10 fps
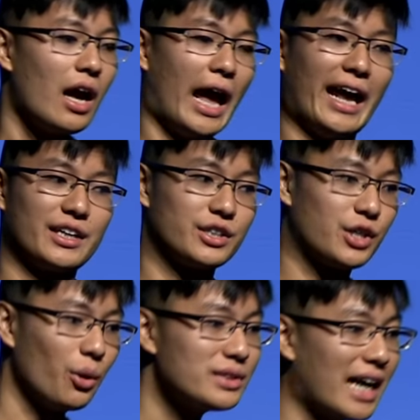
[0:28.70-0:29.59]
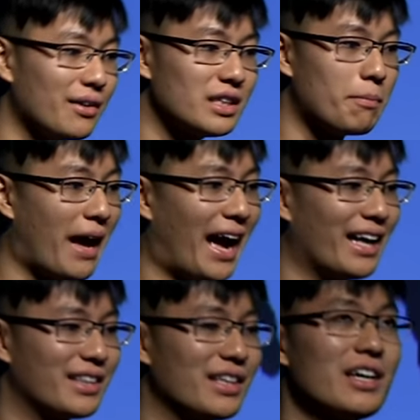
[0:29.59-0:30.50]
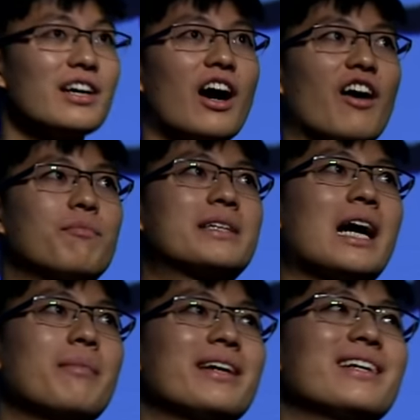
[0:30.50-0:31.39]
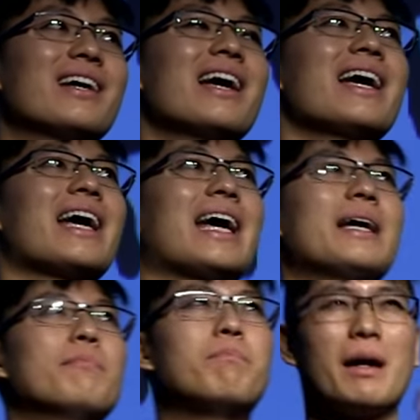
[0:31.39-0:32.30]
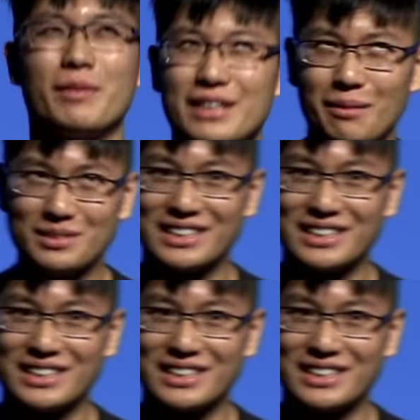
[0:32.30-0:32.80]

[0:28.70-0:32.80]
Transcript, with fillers: and go down the path of becoming a bubblegum